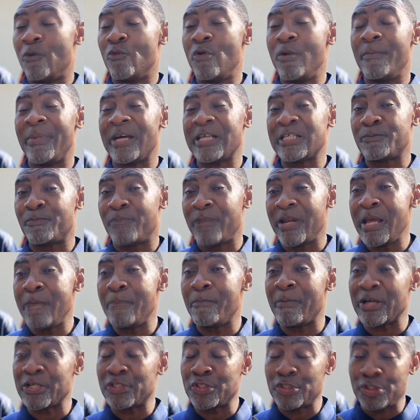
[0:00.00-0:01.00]
We must play
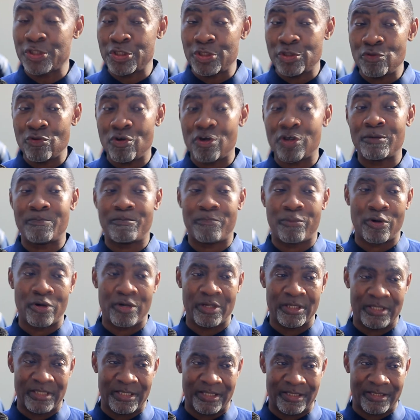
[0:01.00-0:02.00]
matured
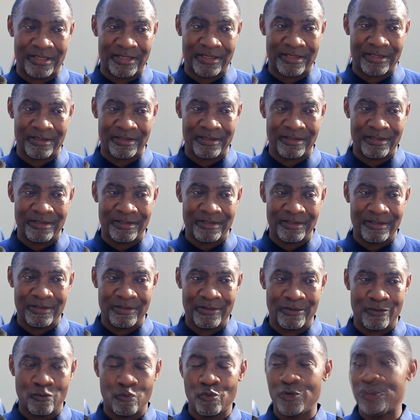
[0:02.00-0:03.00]
politics.
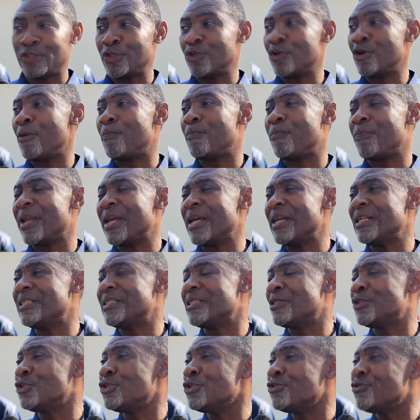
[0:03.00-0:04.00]
We should not play
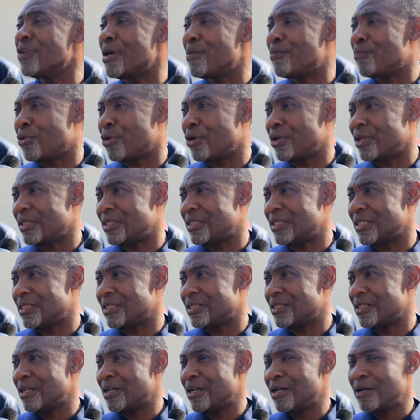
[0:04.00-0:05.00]
children
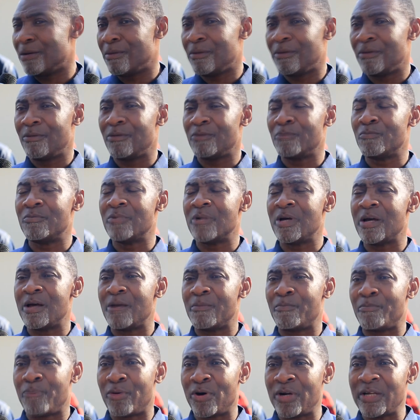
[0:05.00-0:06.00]
politics.
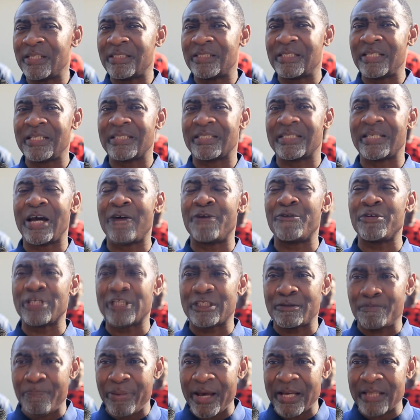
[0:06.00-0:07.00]
Politics that
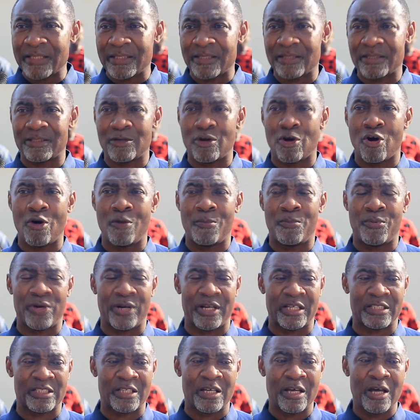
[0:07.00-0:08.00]
respects your
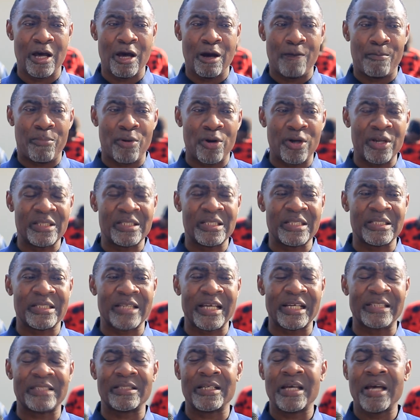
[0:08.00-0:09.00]
opponent politics
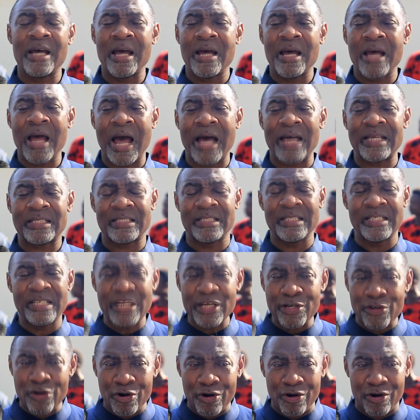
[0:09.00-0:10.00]
that has
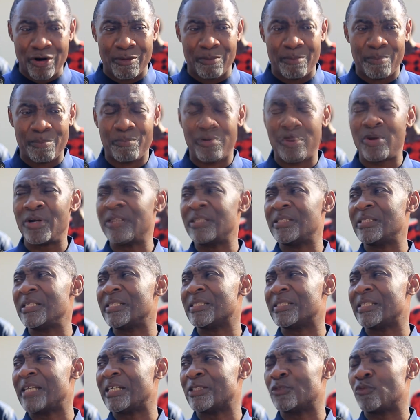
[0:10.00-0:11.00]
decorum,
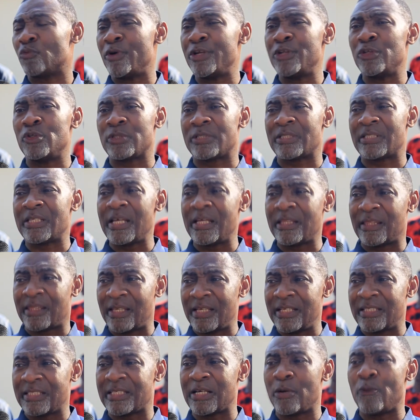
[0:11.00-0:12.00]
politics that when you say
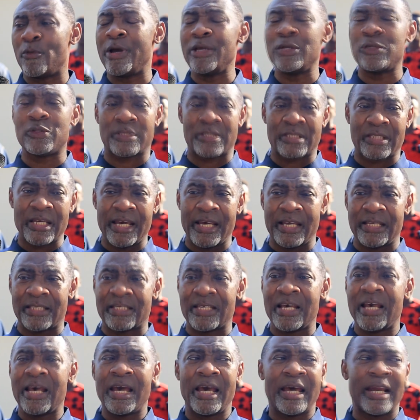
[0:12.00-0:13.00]
things, the way you say it
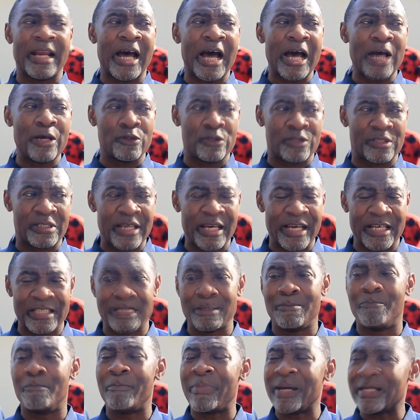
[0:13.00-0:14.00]
and how you say
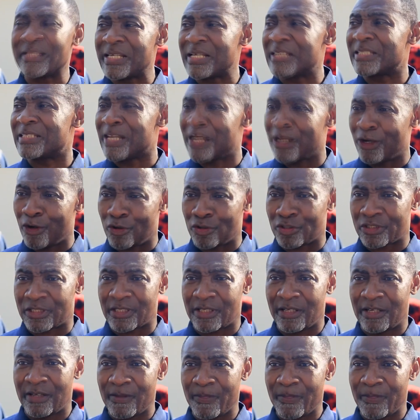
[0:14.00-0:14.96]
it matters a lot.